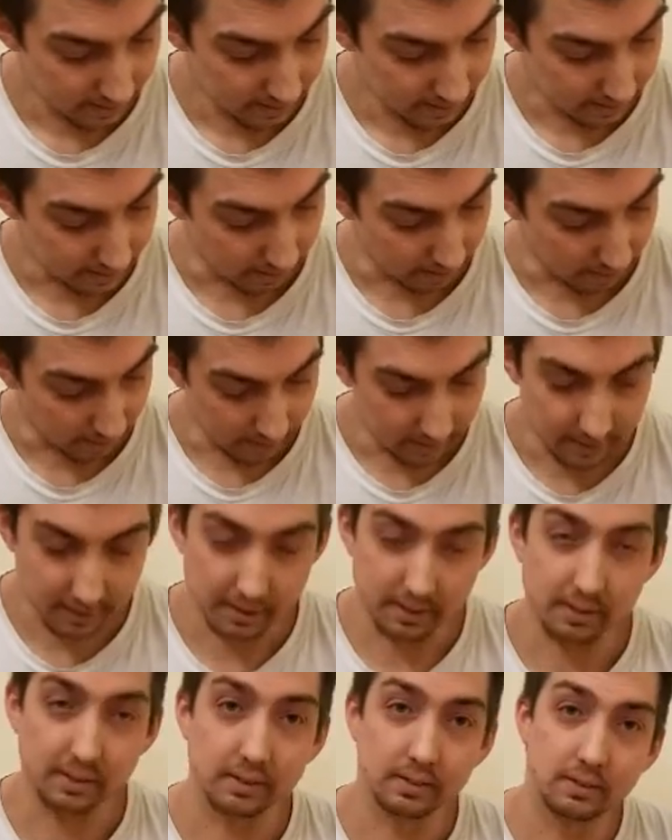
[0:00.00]
The one
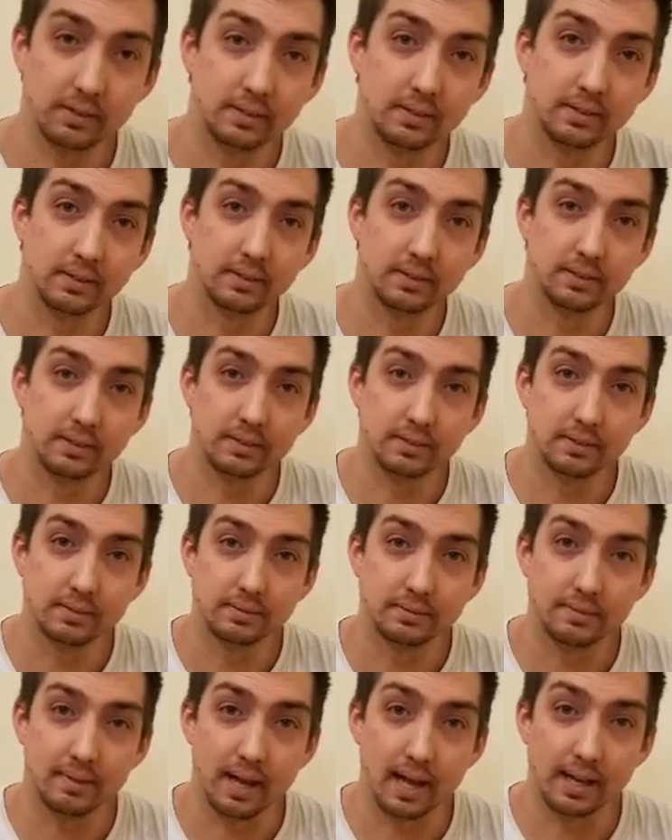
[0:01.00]
little
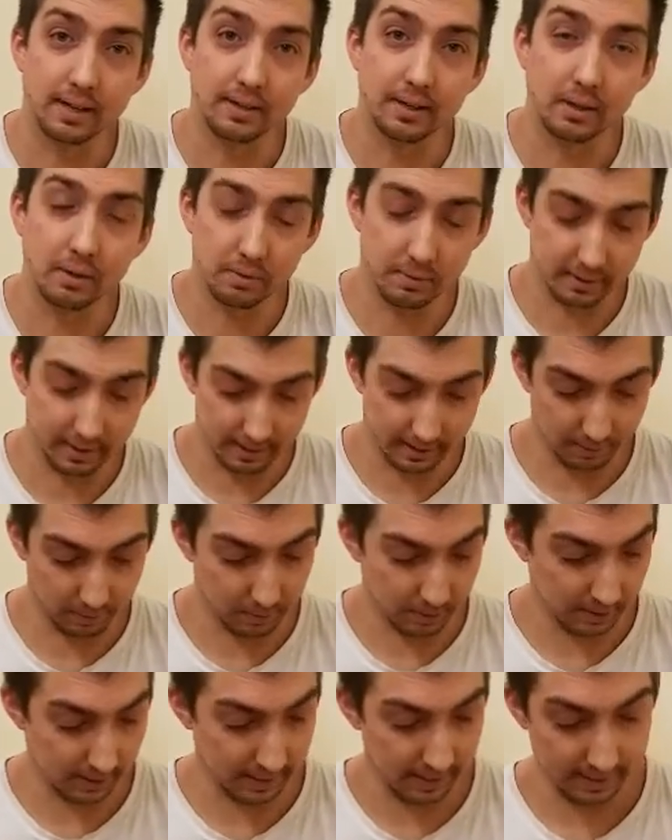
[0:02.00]
end note that I
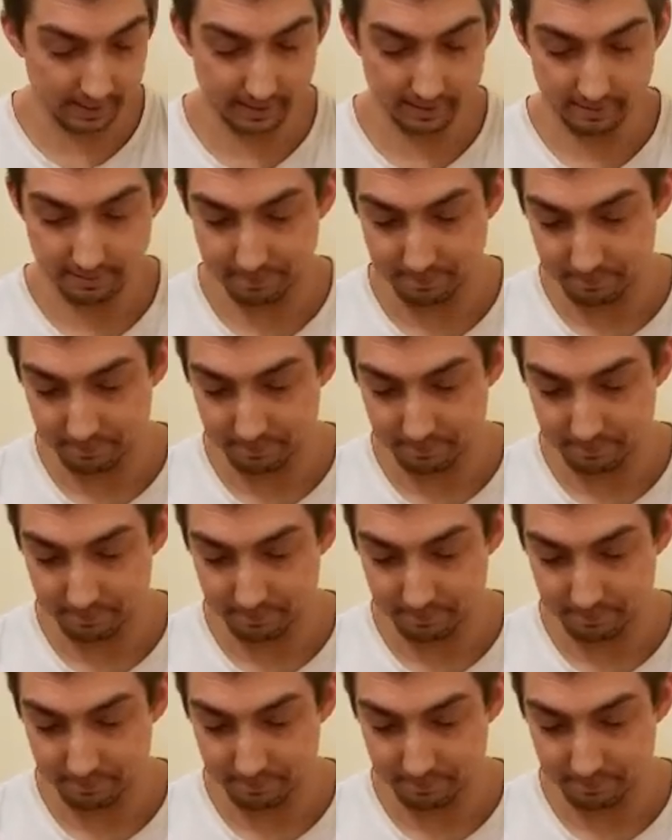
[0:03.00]
will add